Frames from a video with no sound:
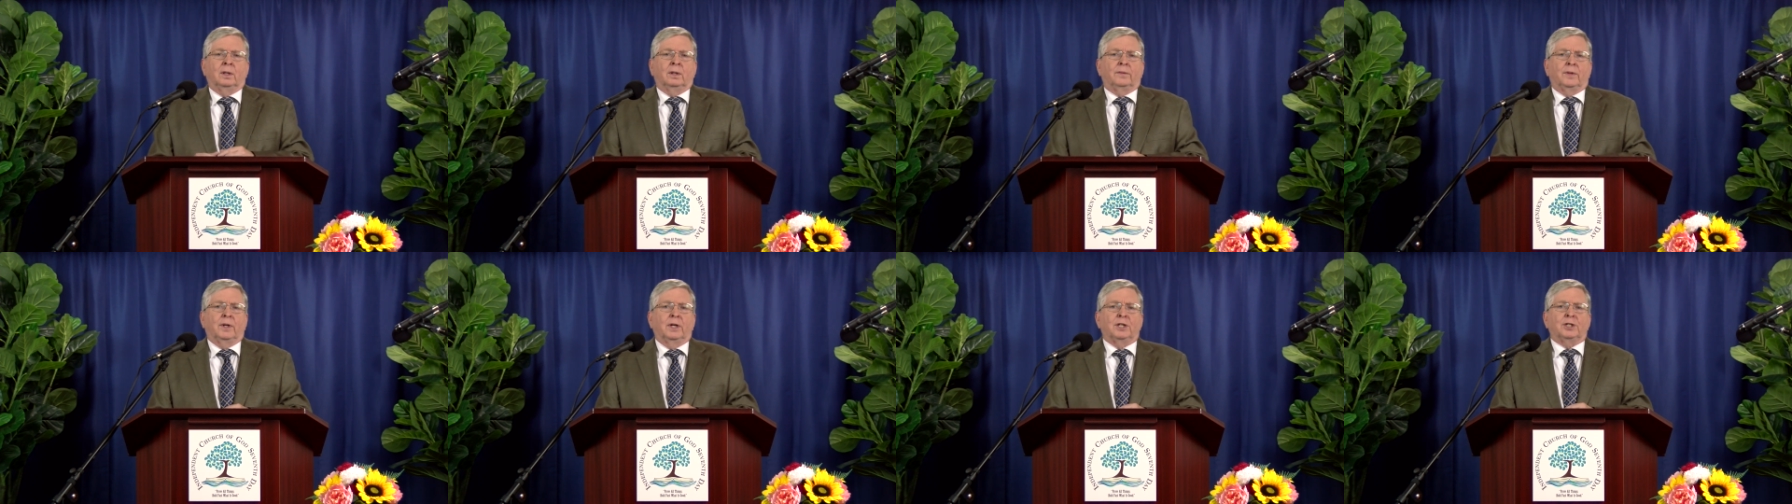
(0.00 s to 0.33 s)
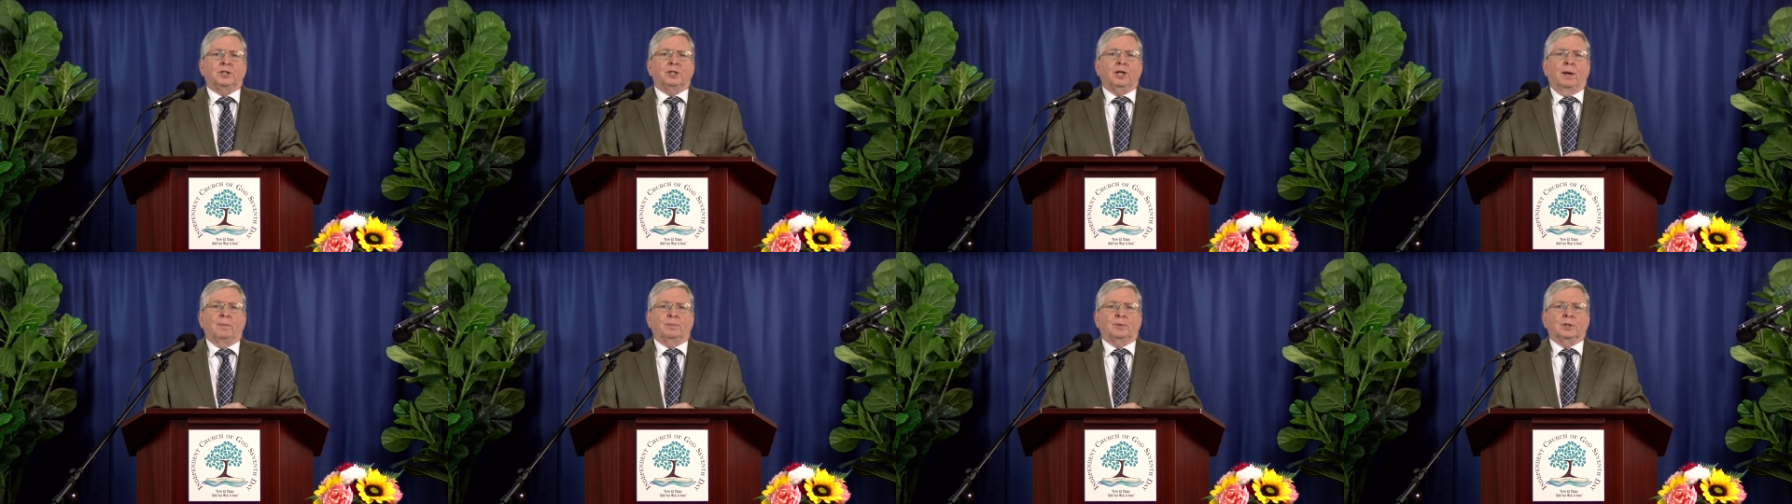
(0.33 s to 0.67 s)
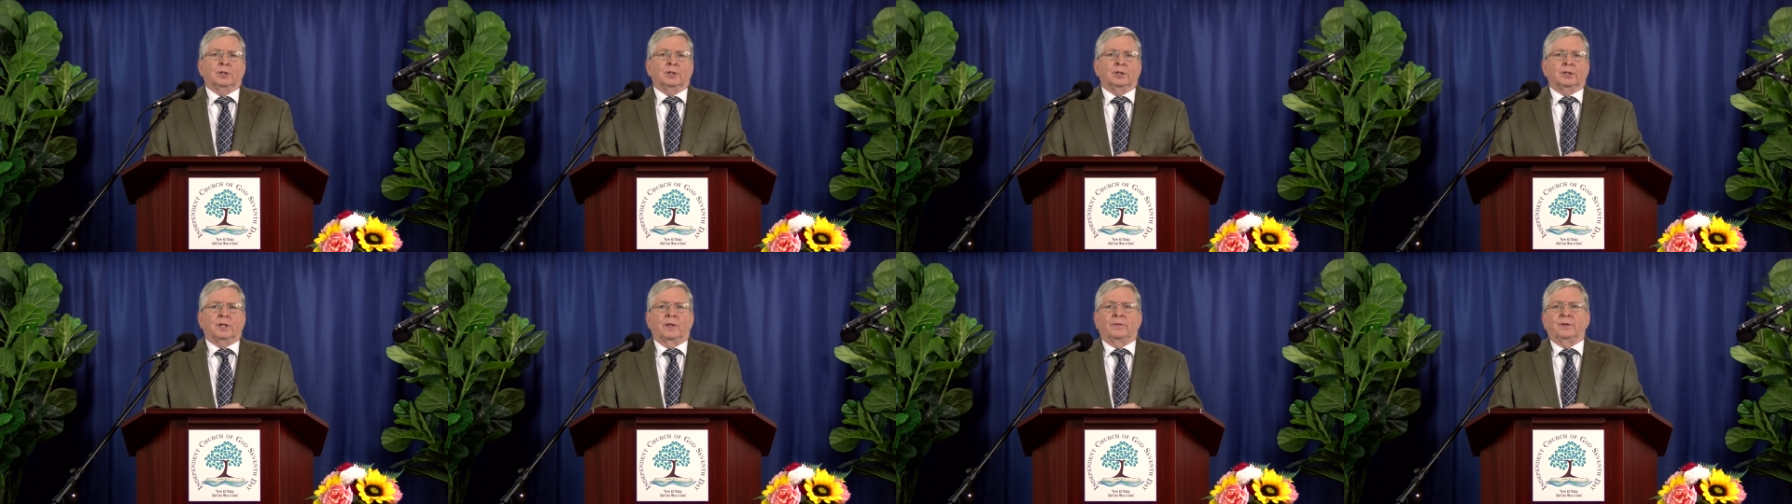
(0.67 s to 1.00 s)
The
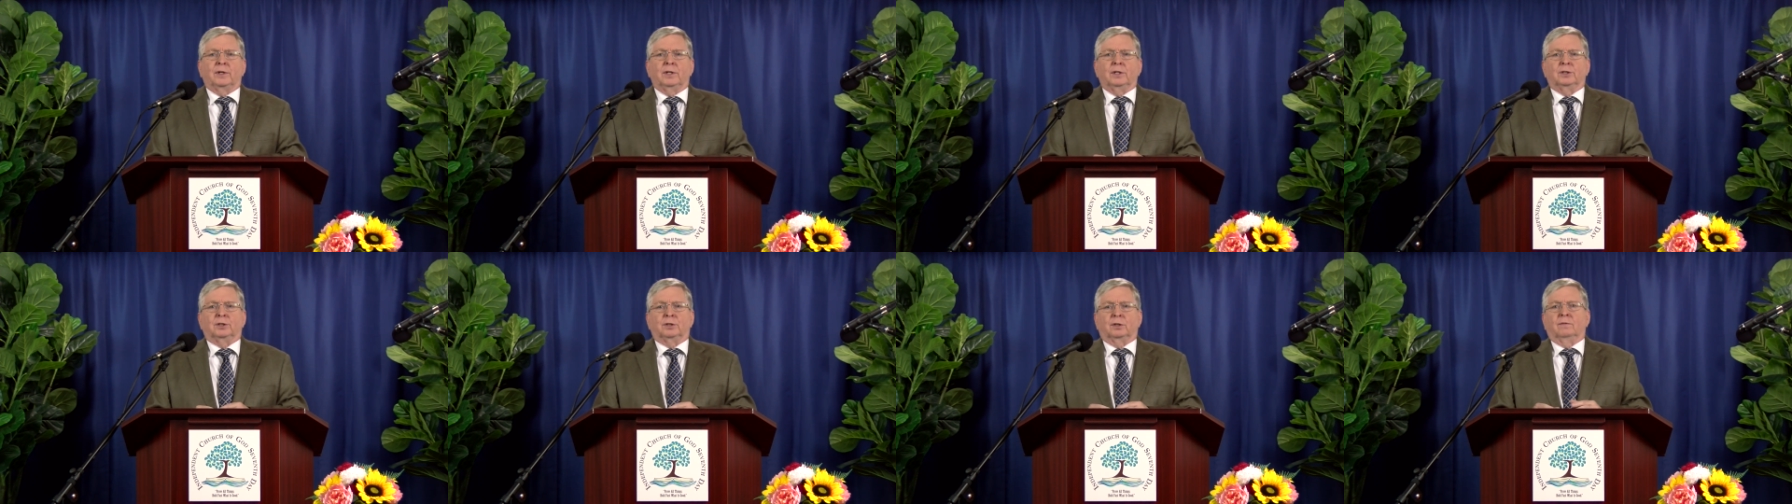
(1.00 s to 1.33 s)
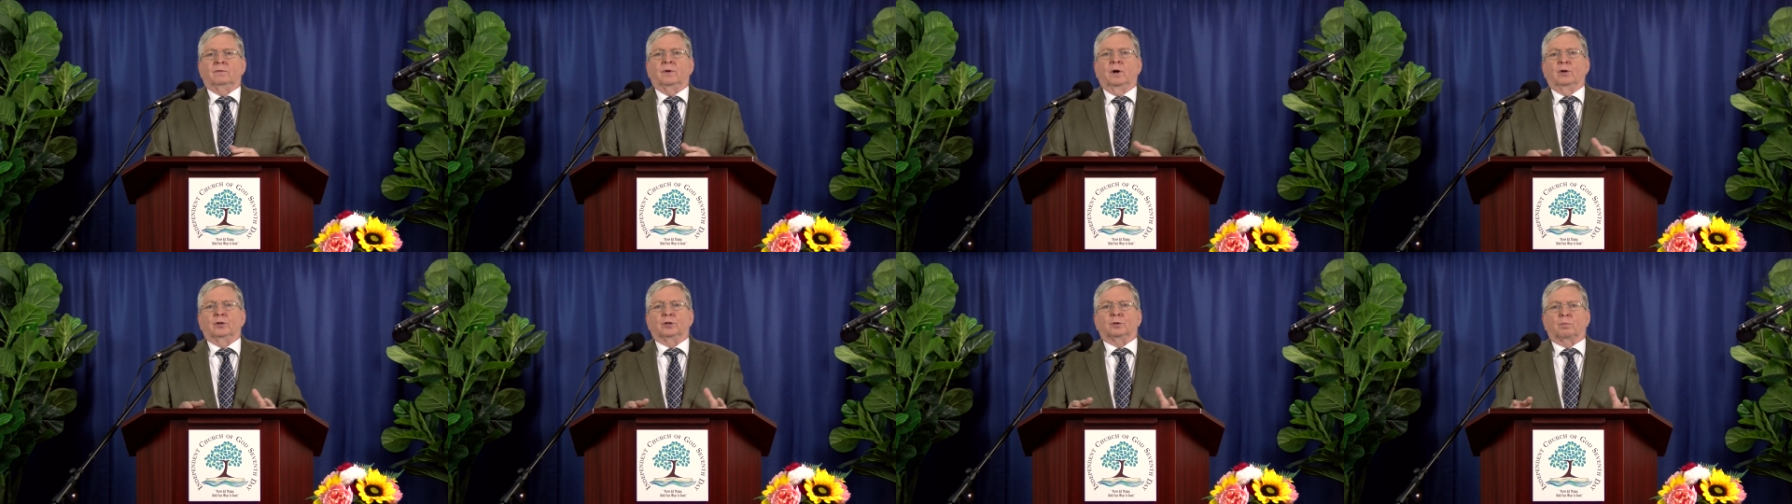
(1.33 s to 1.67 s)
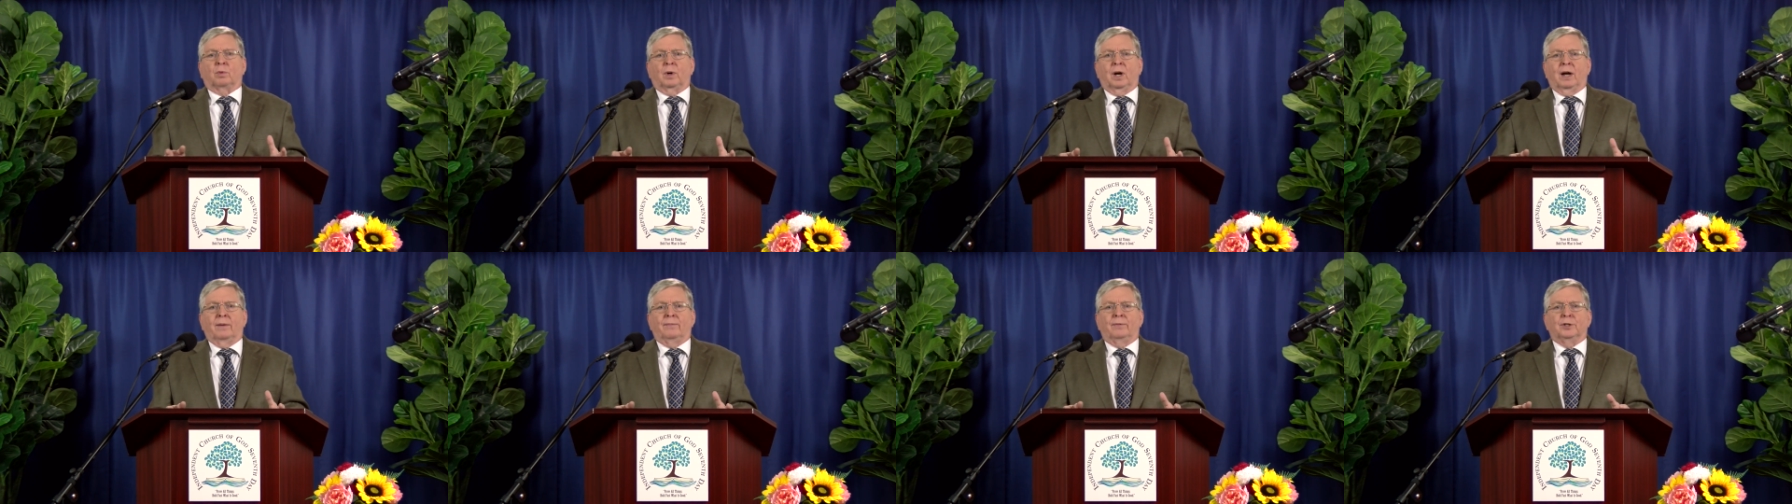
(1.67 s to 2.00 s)
deceptions that these false
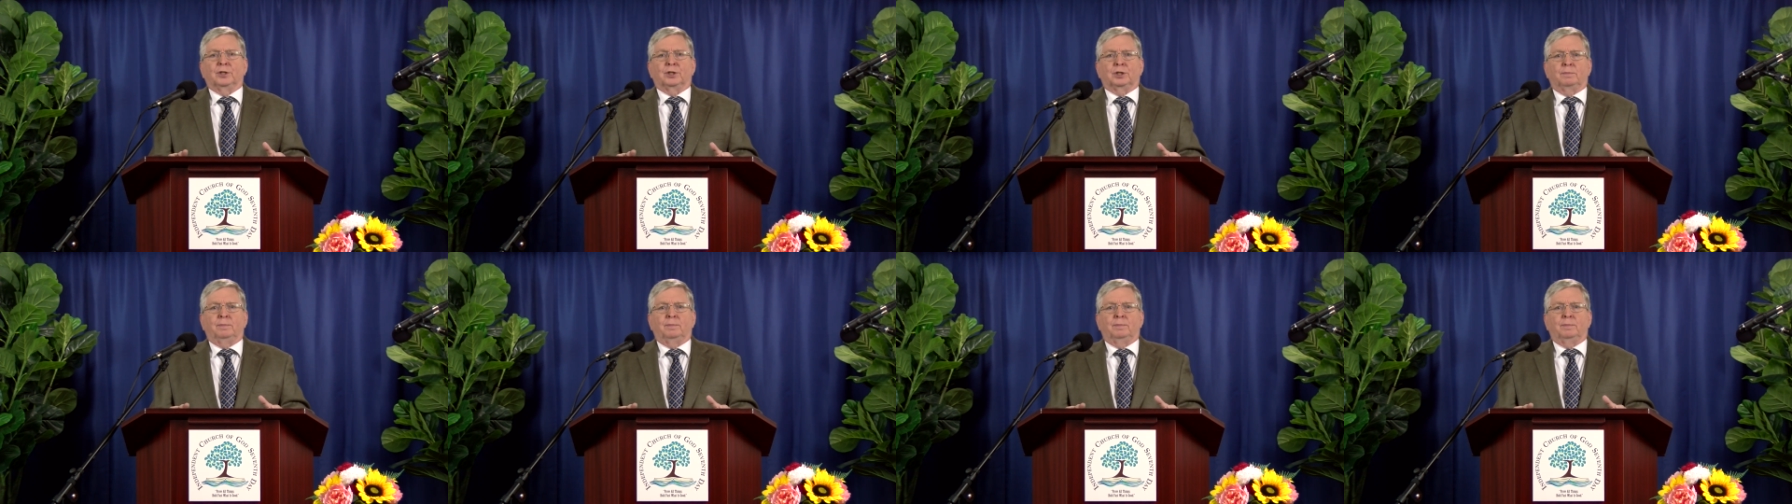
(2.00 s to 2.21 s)
prophets